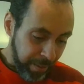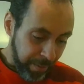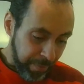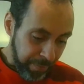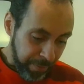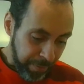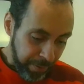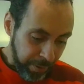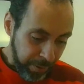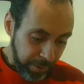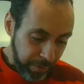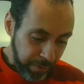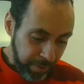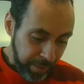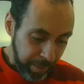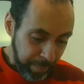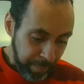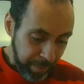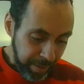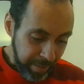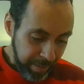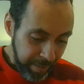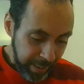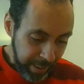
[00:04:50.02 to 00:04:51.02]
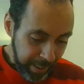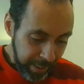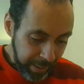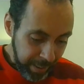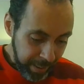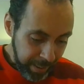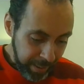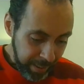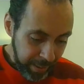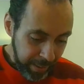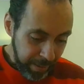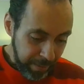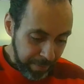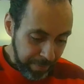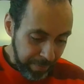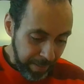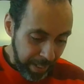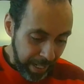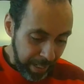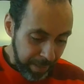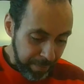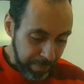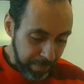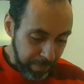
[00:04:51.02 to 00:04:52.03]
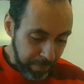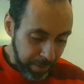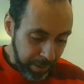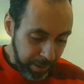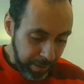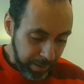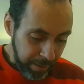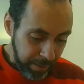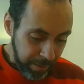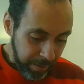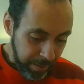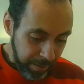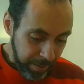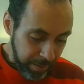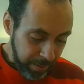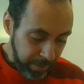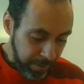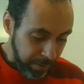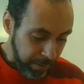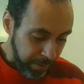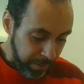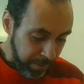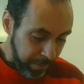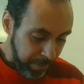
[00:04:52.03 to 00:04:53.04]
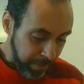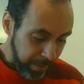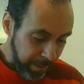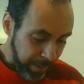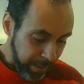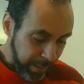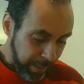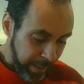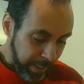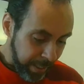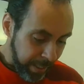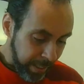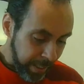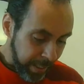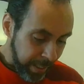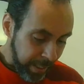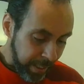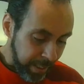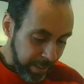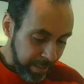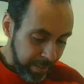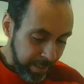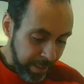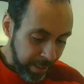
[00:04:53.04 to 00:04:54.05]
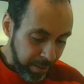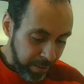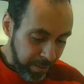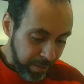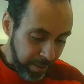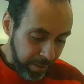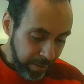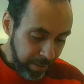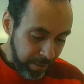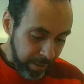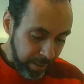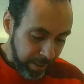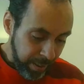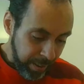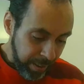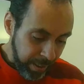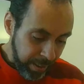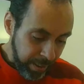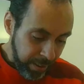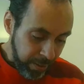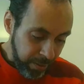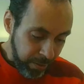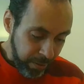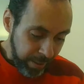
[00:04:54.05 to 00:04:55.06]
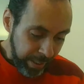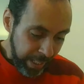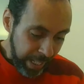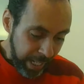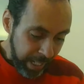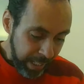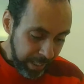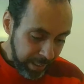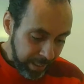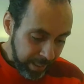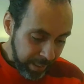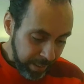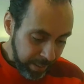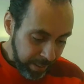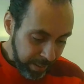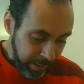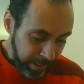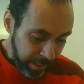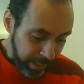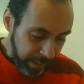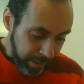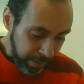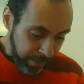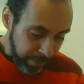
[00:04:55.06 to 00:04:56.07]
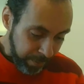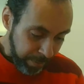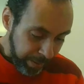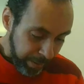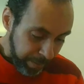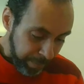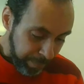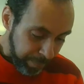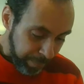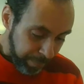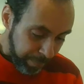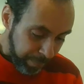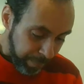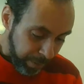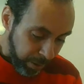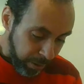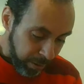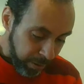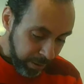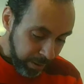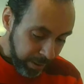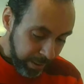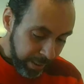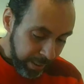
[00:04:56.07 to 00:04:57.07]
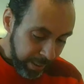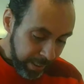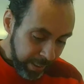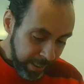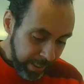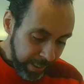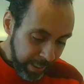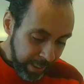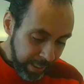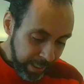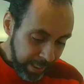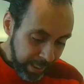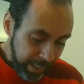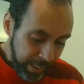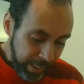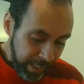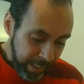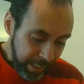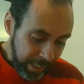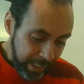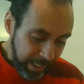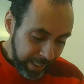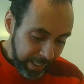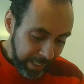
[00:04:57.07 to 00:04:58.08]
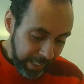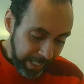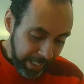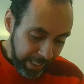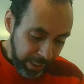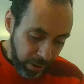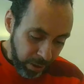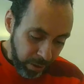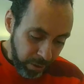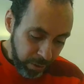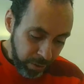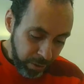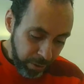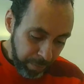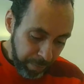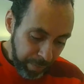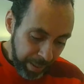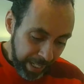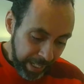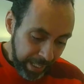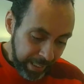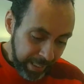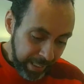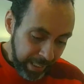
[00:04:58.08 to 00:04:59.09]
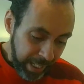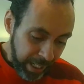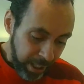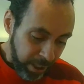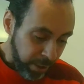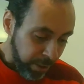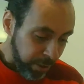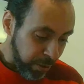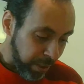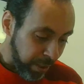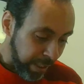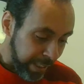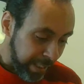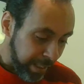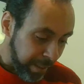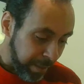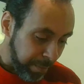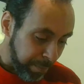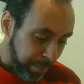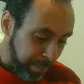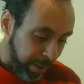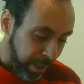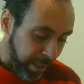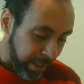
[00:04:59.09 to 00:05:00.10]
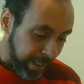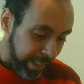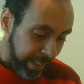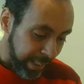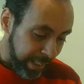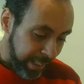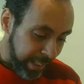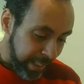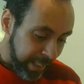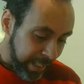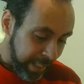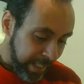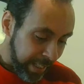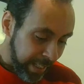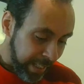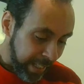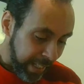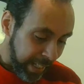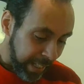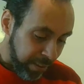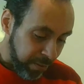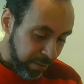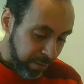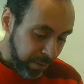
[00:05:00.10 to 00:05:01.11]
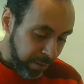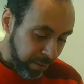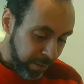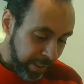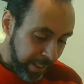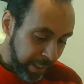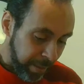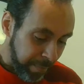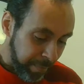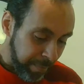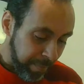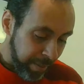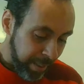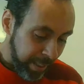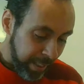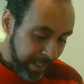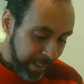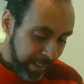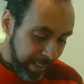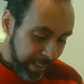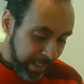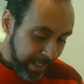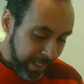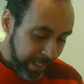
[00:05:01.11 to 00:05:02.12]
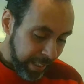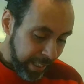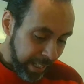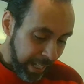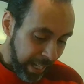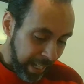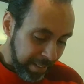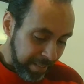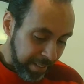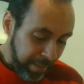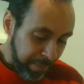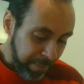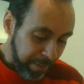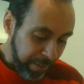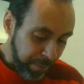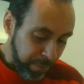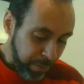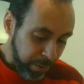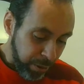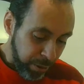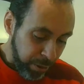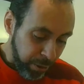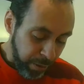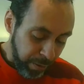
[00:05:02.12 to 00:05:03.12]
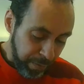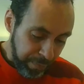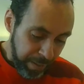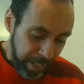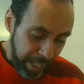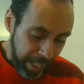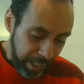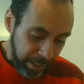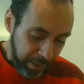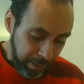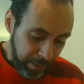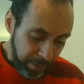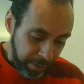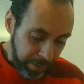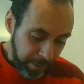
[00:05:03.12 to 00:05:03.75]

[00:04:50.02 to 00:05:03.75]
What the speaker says: 1 Timothy 5:1-2 tells us, "Do not revoke an older man harshly, but exhort him as if he were your father.